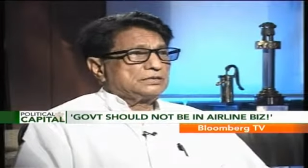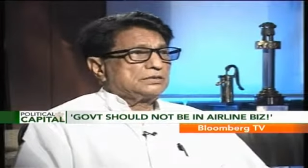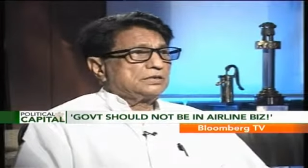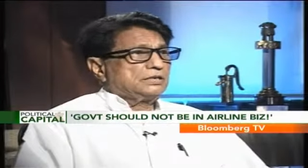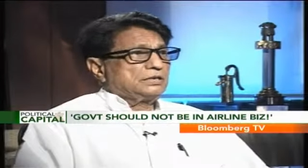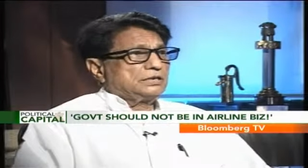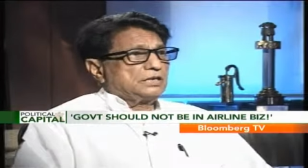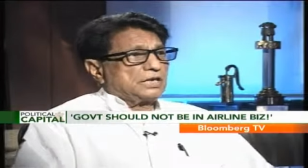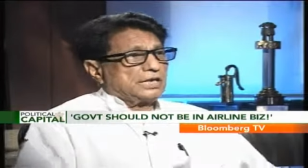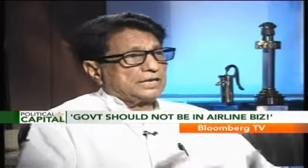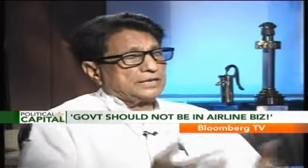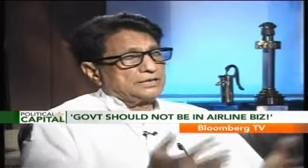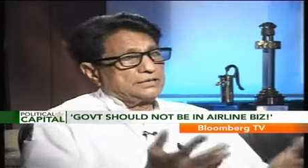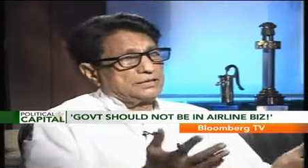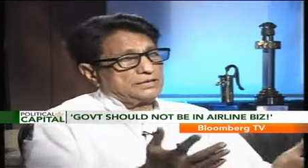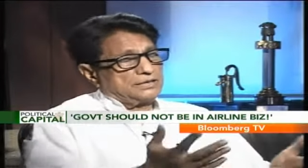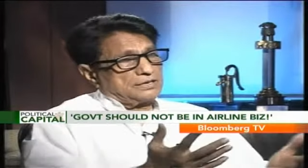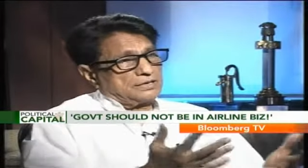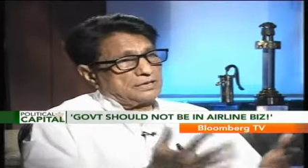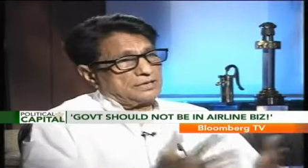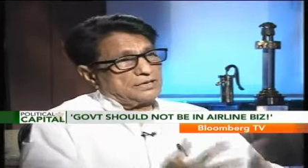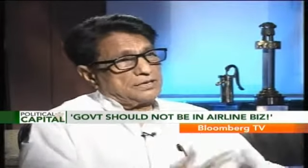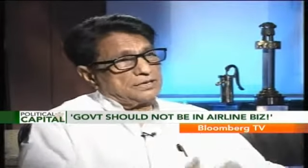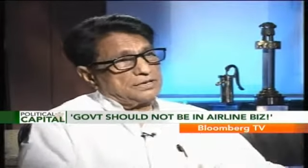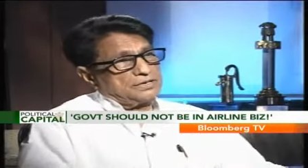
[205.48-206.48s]
like
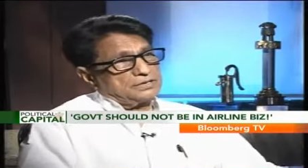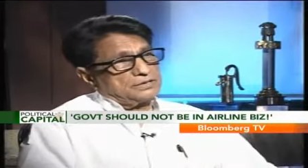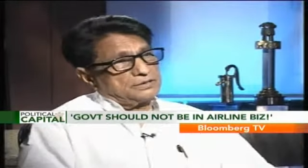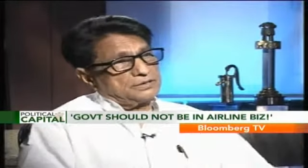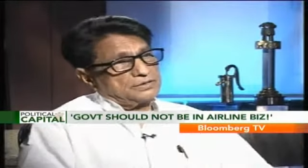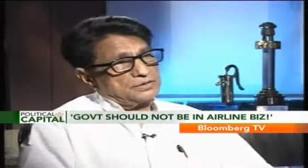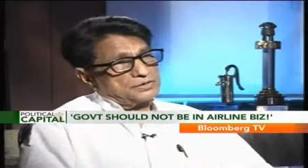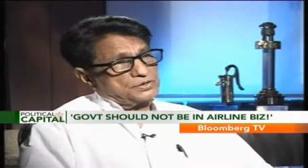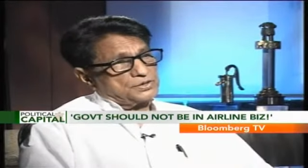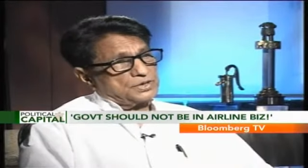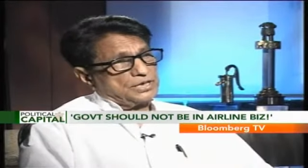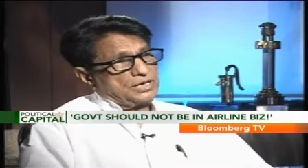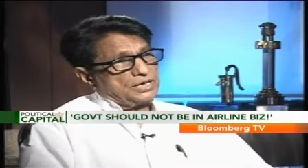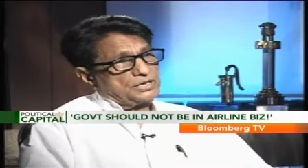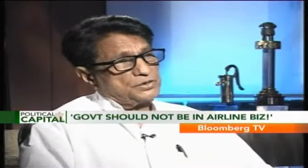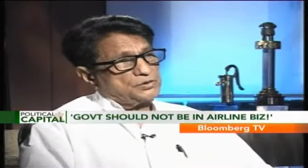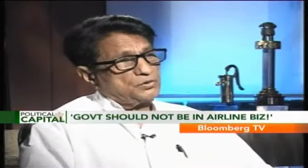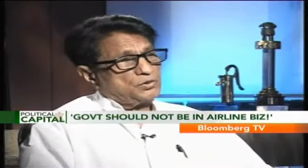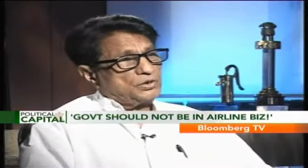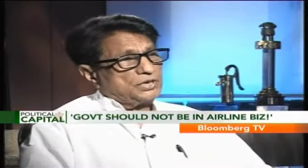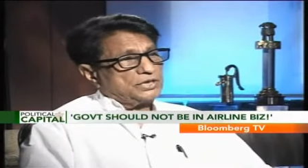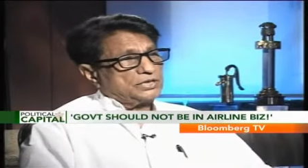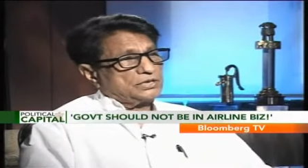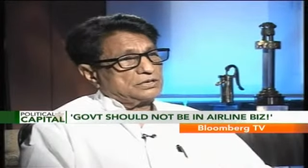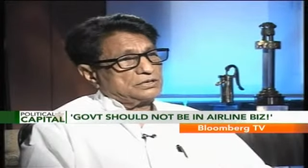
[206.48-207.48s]
earlier, their
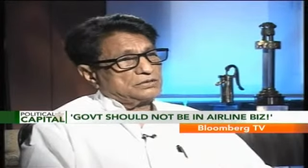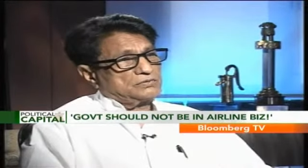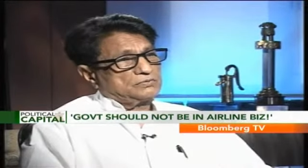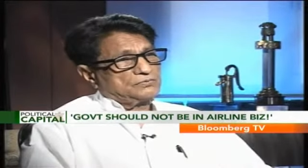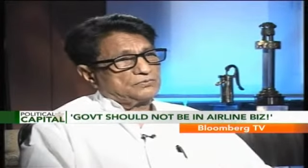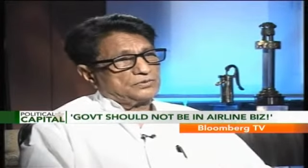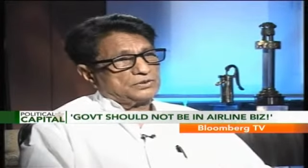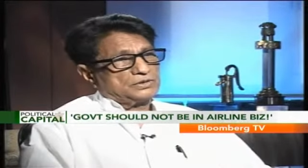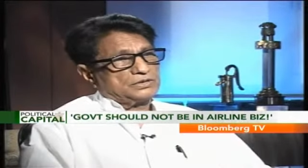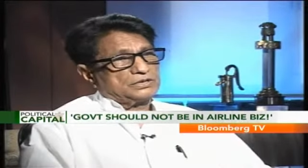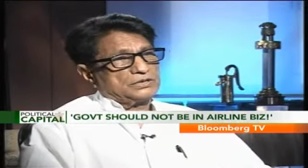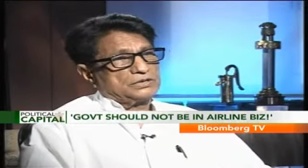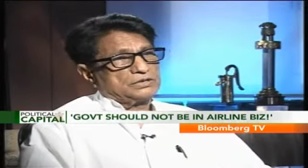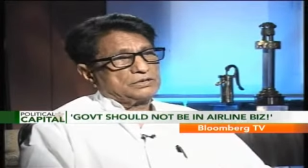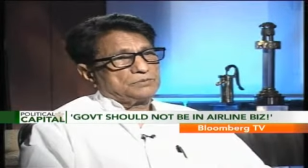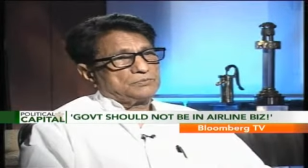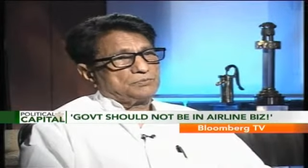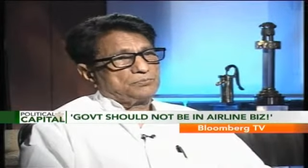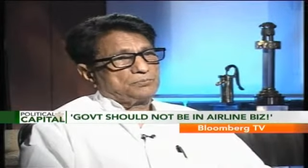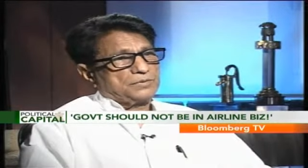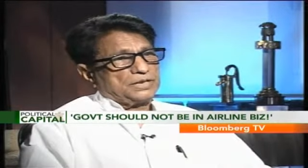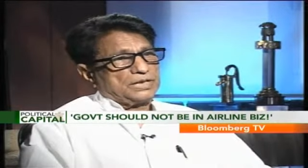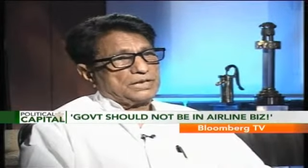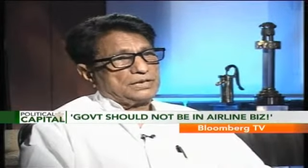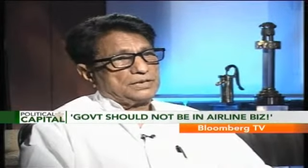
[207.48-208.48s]
scheduling for the
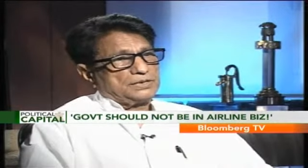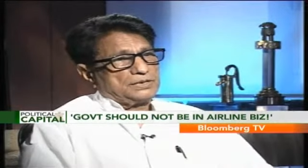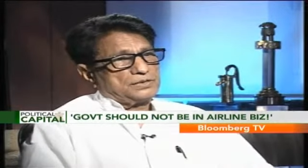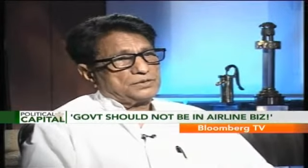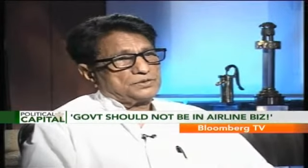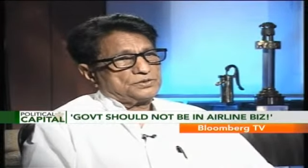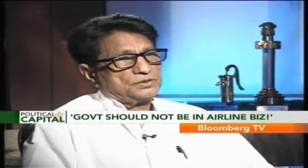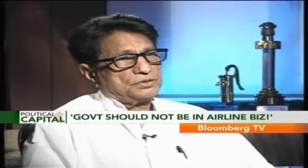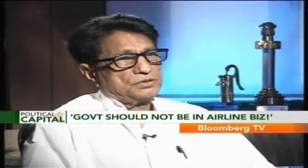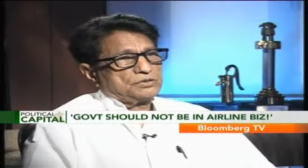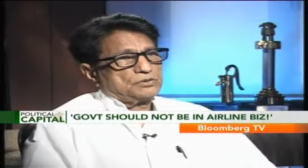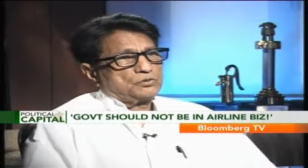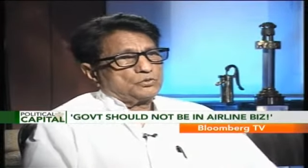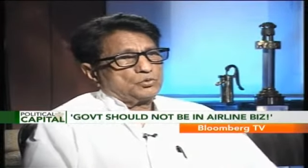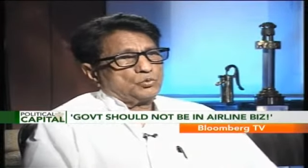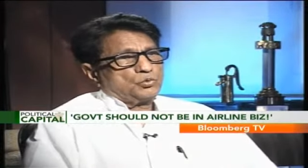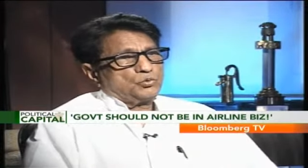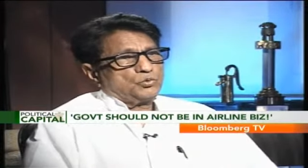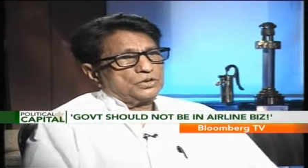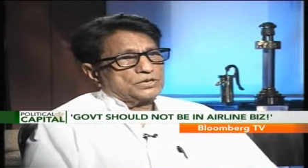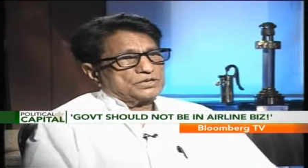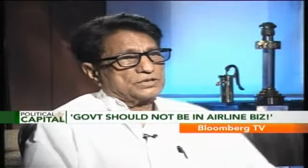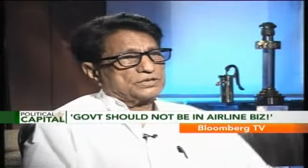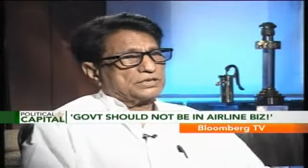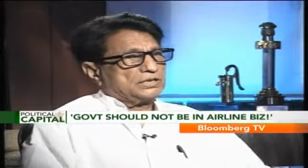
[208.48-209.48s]
pilots and crew
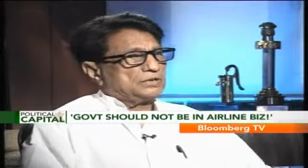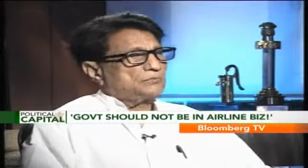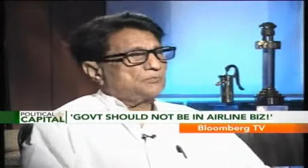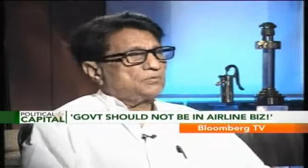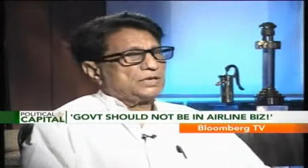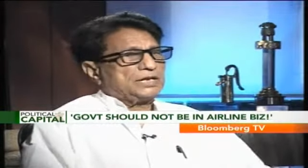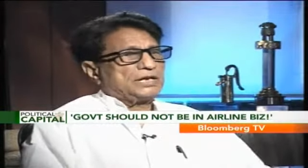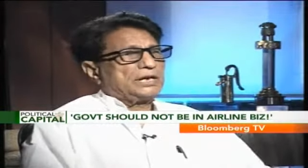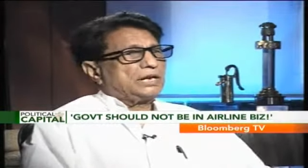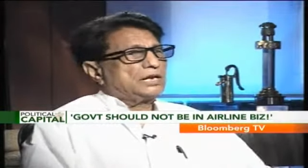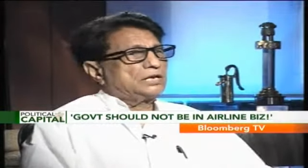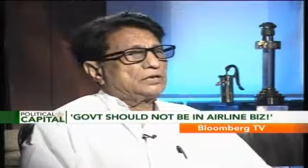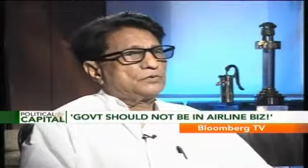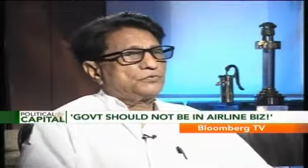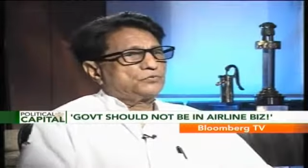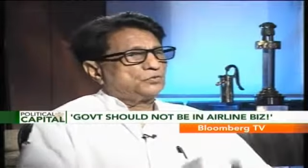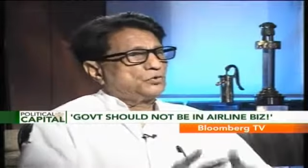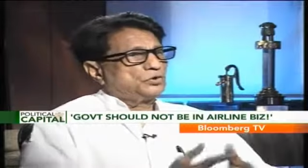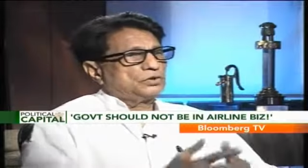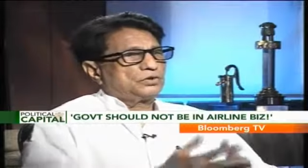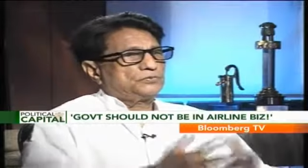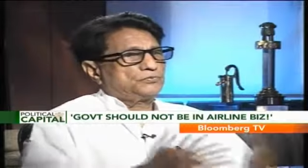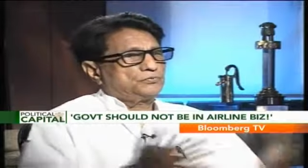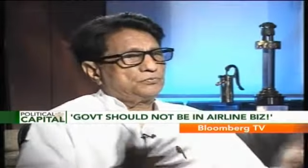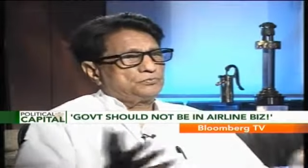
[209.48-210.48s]
was done by a
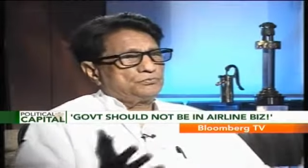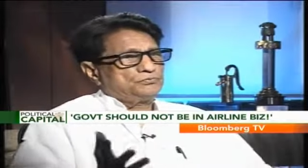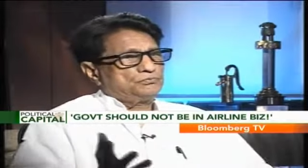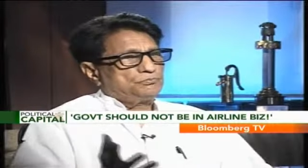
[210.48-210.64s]
handful of